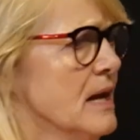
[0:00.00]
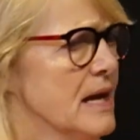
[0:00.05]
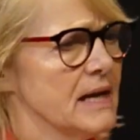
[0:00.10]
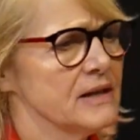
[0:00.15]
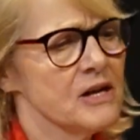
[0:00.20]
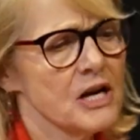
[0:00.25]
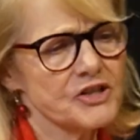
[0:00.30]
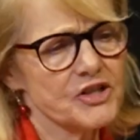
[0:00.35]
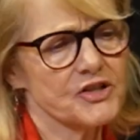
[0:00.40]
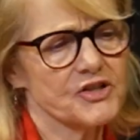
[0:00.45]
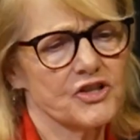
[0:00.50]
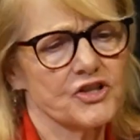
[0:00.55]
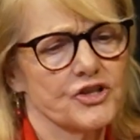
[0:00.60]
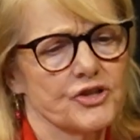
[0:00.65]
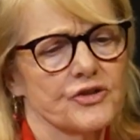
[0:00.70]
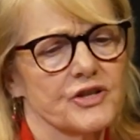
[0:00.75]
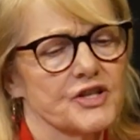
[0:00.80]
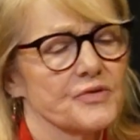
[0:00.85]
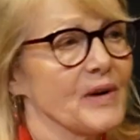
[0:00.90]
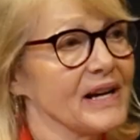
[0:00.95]
and not just
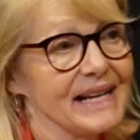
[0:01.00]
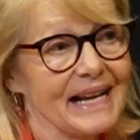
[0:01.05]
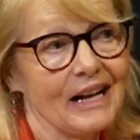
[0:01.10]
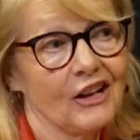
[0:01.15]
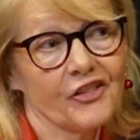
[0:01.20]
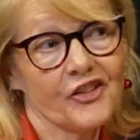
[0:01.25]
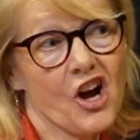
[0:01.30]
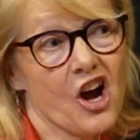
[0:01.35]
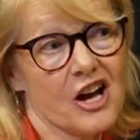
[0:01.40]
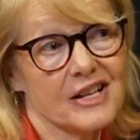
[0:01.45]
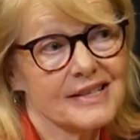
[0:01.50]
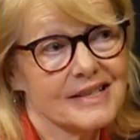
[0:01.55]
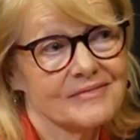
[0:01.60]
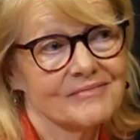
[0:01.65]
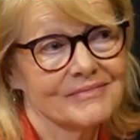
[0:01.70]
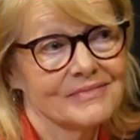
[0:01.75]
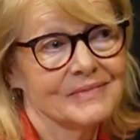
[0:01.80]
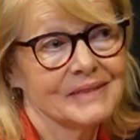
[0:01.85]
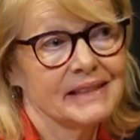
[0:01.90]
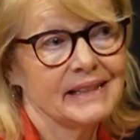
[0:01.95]
insurance, right? Health costs.
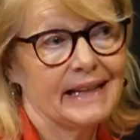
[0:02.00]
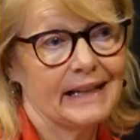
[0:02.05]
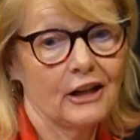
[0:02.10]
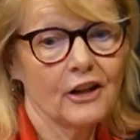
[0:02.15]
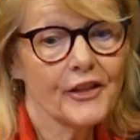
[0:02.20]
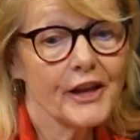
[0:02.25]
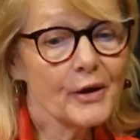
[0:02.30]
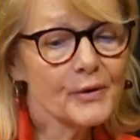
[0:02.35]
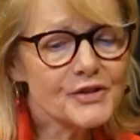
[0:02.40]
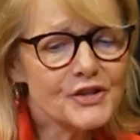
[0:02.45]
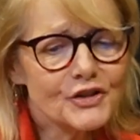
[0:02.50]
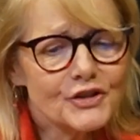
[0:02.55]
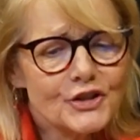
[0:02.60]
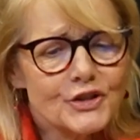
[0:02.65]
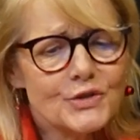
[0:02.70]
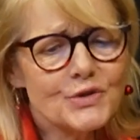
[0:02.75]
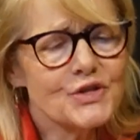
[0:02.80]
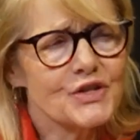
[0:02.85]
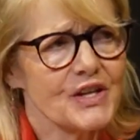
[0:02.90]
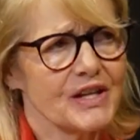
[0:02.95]
Healthcare is a
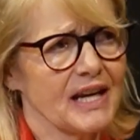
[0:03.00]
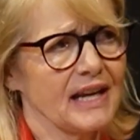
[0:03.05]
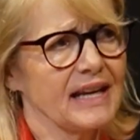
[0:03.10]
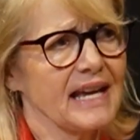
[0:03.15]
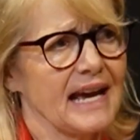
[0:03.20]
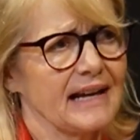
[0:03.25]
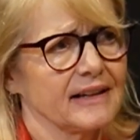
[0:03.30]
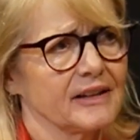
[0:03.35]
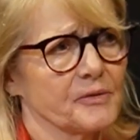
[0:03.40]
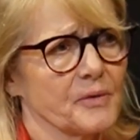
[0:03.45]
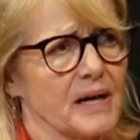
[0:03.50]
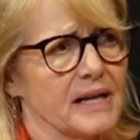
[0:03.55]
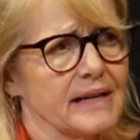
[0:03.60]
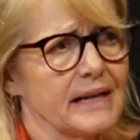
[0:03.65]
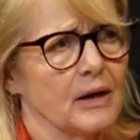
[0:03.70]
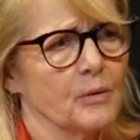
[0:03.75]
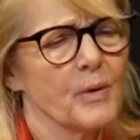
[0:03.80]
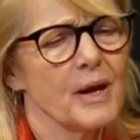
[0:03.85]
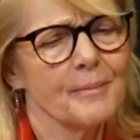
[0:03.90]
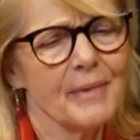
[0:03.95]
huge thing in Canada right
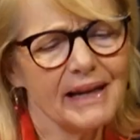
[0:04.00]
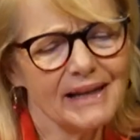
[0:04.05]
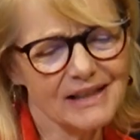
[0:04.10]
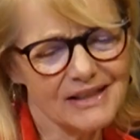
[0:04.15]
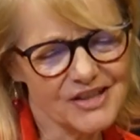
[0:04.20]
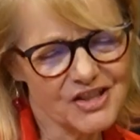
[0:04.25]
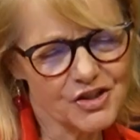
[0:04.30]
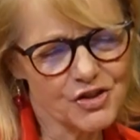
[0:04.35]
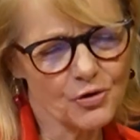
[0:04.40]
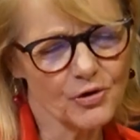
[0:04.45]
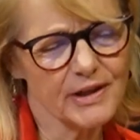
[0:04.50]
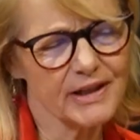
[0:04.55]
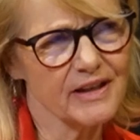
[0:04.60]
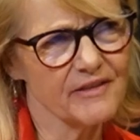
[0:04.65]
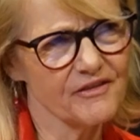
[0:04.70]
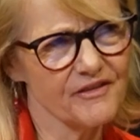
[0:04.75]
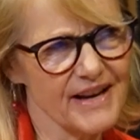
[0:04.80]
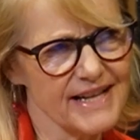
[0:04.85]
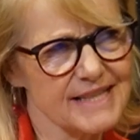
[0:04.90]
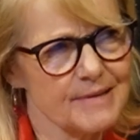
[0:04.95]
now. We made a historic
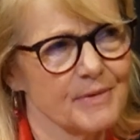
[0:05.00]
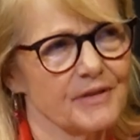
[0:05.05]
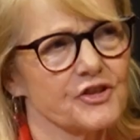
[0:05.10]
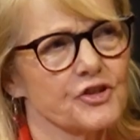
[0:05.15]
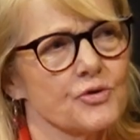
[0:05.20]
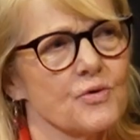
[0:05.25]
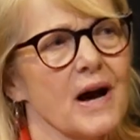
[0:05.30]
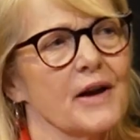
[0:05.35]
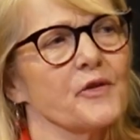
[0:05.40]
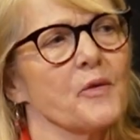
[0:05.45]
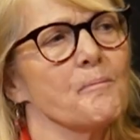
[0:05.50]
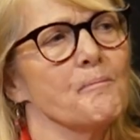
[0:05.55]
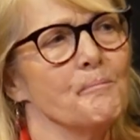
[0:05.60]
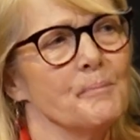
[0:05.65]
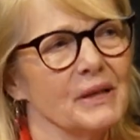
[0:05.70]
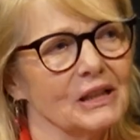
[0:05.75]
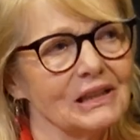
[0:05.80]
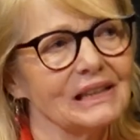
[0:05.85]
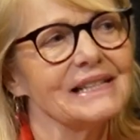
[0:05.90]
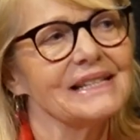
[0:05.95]
investment of $200
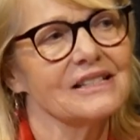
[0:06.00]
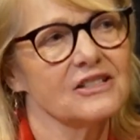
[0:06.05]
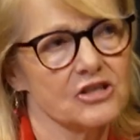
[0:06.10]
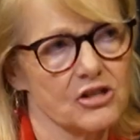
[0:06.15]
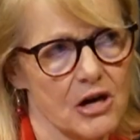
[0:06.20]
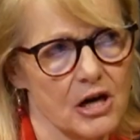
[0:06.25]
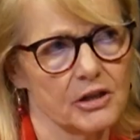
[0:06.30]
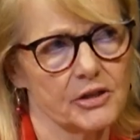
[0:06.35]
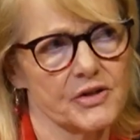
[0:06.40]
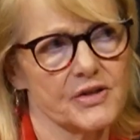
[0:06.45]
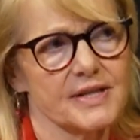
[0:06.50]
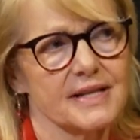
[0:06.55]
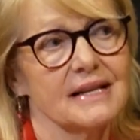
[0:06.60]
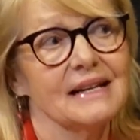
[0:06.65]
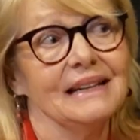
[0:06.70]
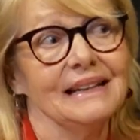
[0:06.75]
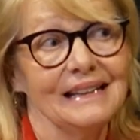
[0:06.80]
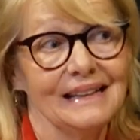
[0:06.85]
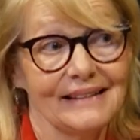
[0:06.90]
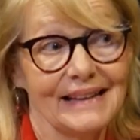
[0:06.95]
billion
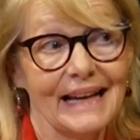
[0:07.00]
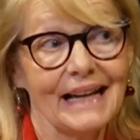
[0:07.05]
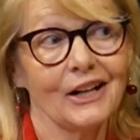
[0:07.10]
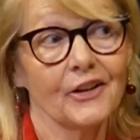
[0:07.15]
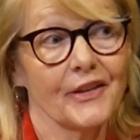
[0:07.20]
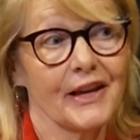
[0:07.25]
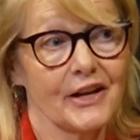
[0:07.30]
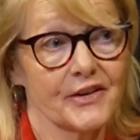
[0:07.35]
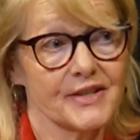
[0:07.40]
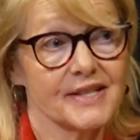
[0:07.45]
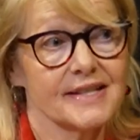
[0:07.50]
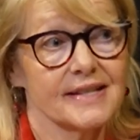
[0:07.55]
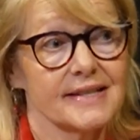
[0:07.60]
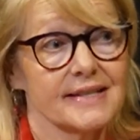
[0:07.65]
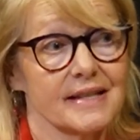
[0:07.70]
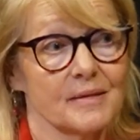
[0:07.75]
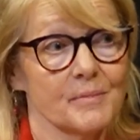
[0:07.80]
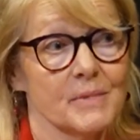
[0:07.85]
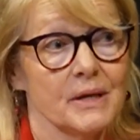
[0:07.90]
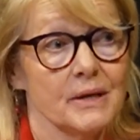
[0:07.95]
in the healthcare
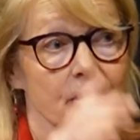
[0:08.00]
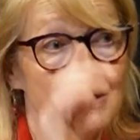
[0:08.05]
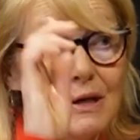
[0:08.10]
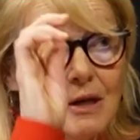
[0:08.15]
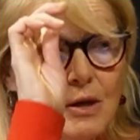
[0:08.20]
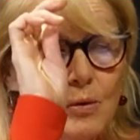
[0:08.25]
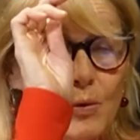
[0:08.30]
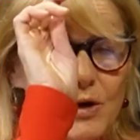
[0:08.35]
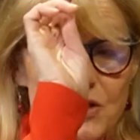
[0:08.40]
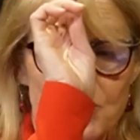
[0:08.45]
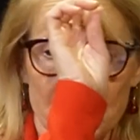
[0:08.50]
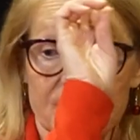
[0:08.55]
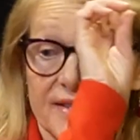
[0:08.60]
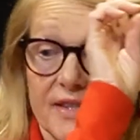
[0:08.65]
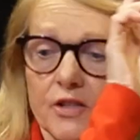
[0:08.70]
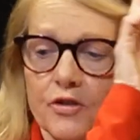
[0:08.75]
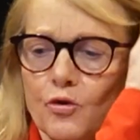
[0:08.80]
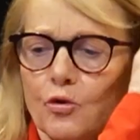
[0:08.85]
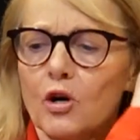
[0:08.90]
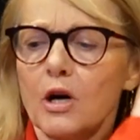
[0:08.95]
system, which was
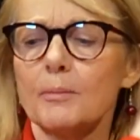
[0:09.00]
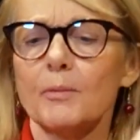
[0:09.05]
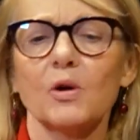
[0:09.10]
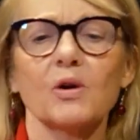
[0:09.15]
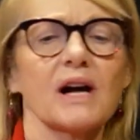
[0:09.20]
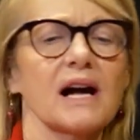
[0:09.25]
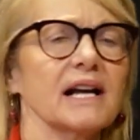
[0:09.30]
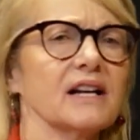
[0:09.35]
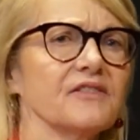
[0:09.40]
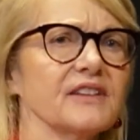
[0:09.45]
the normal kind